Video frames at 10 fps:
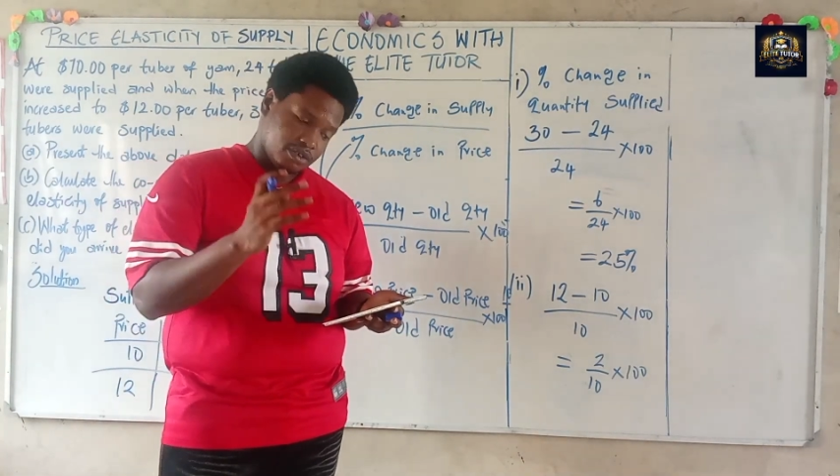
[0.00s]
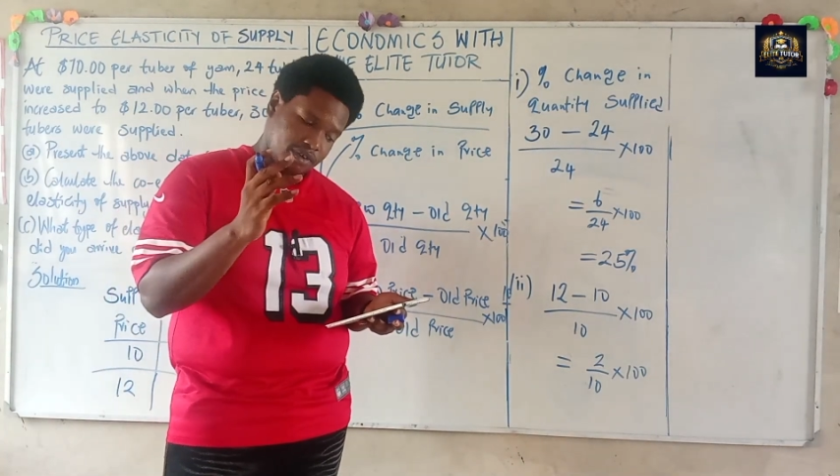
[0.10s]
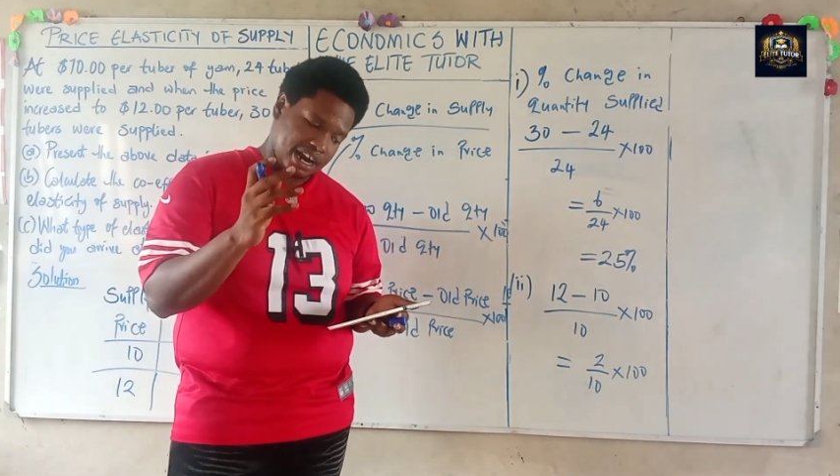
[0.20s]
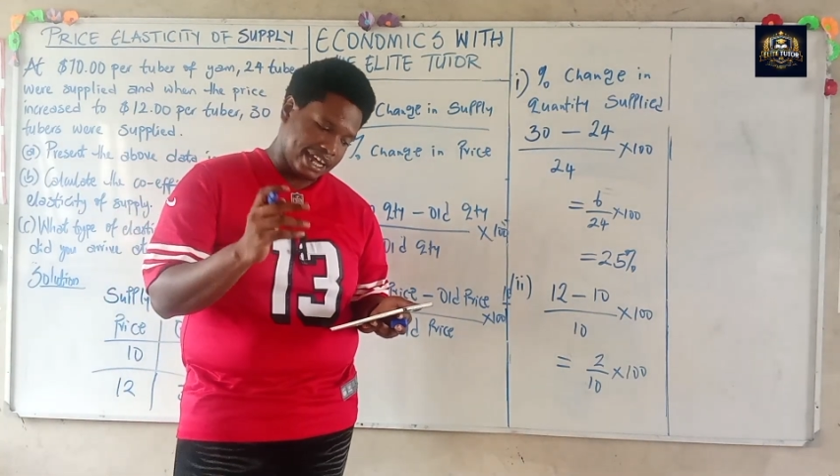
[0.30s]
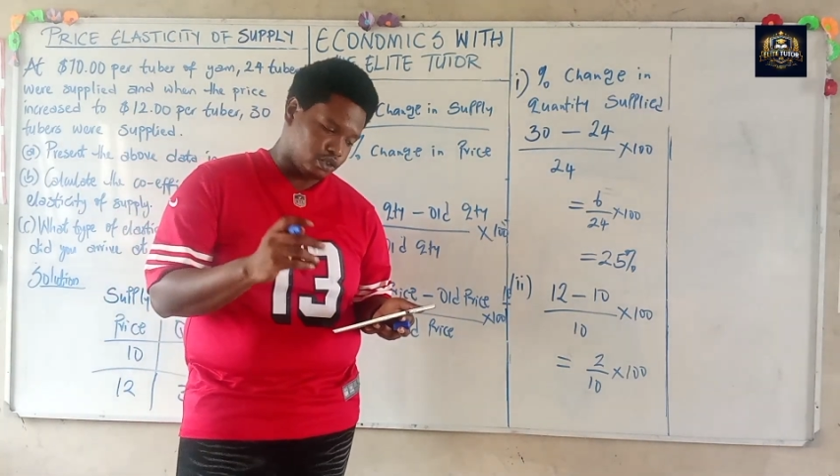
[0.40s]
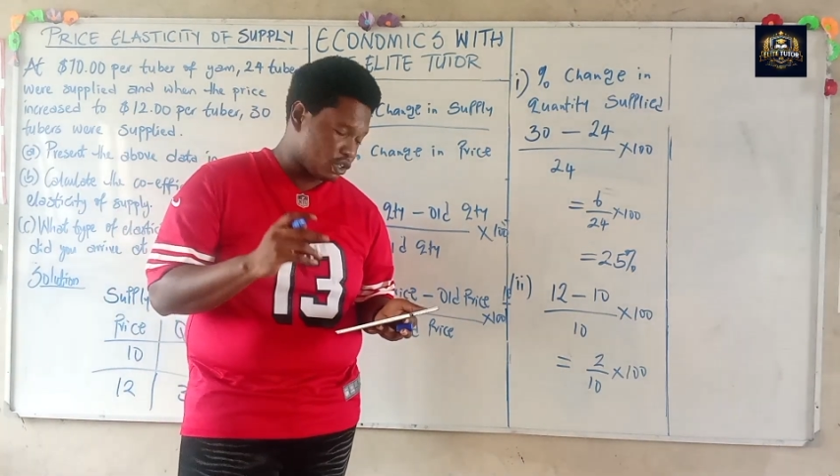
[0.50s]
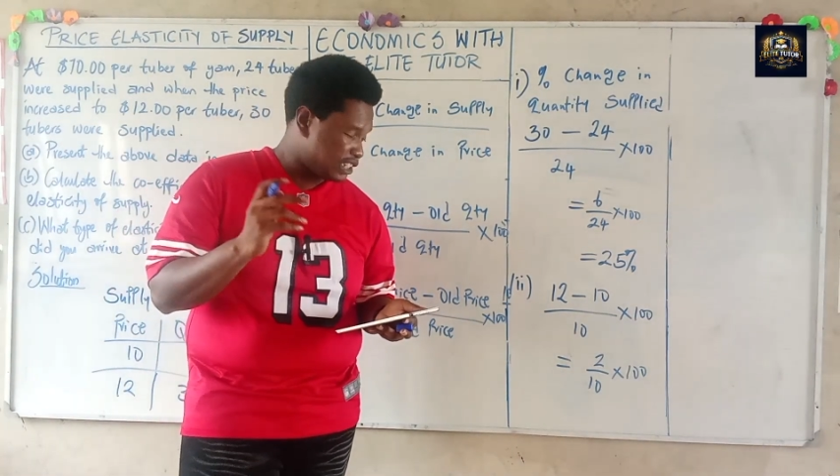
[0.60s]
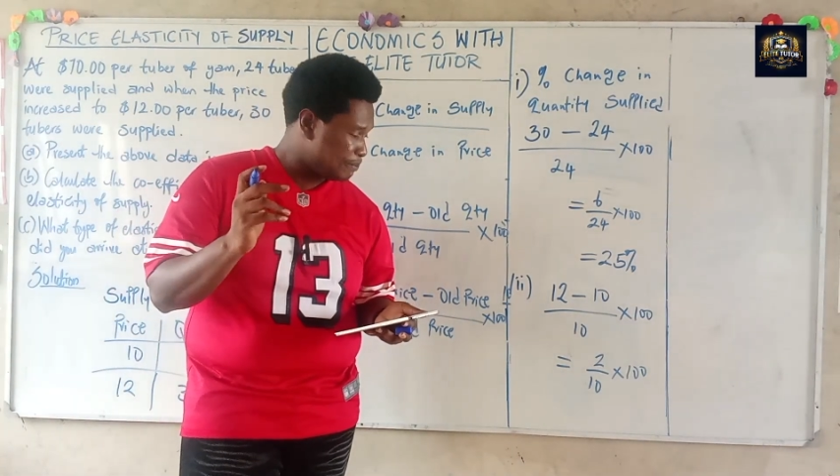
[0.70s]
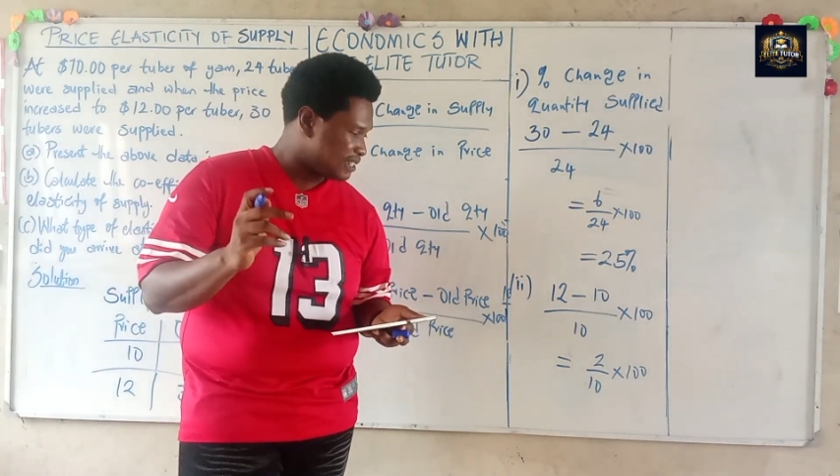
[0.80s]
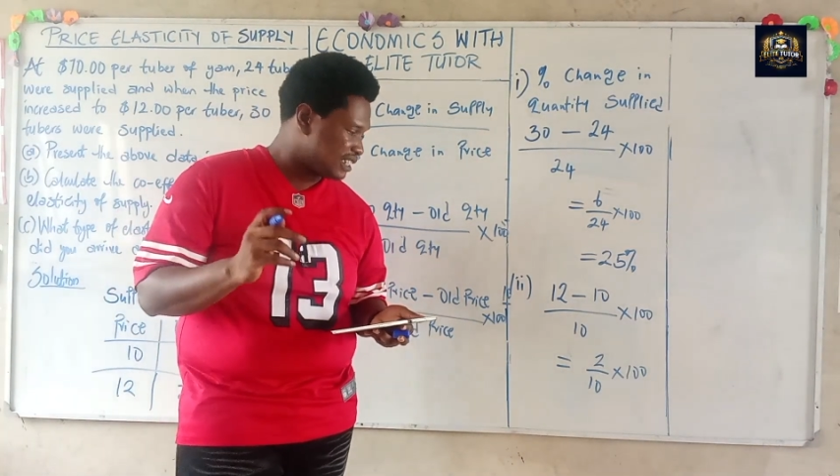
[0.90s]
rather
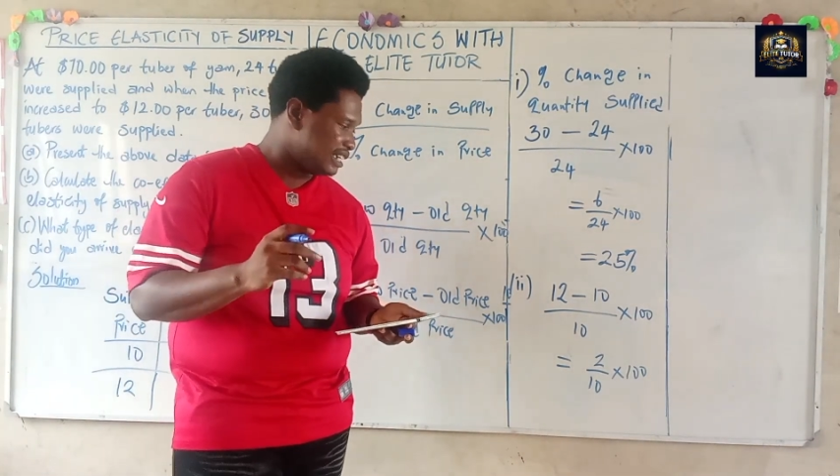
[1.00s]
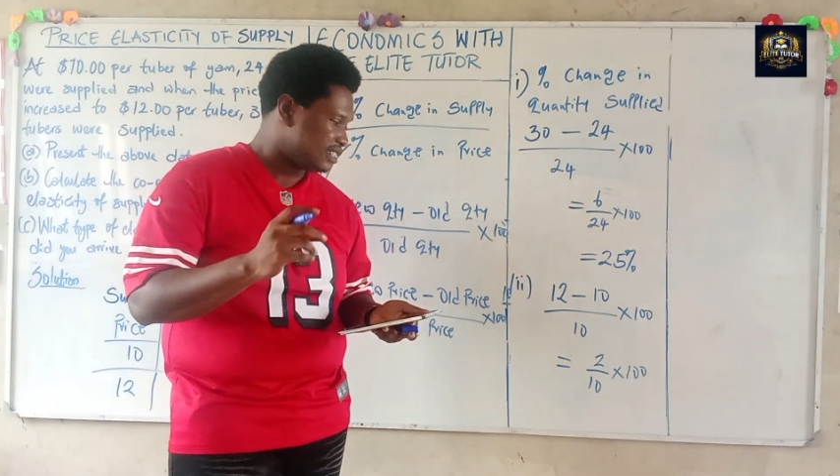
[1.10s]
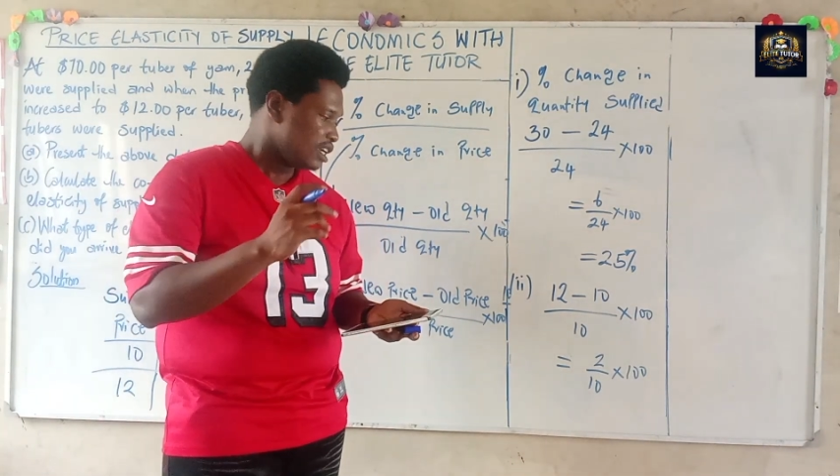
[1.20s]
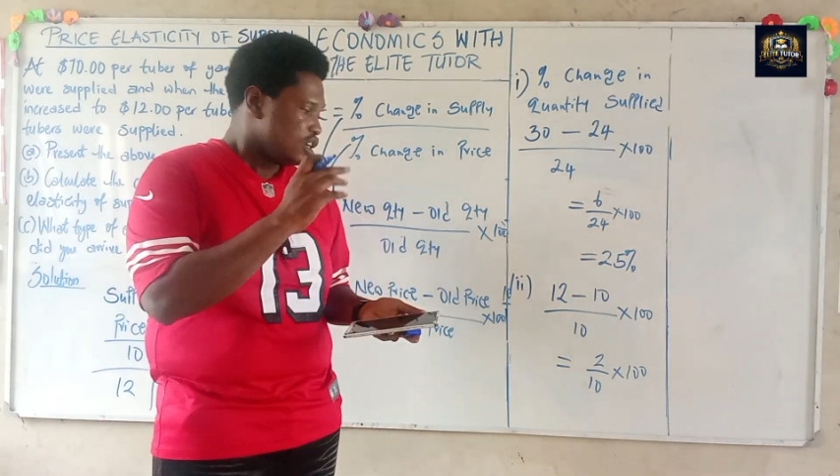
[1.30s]
20%.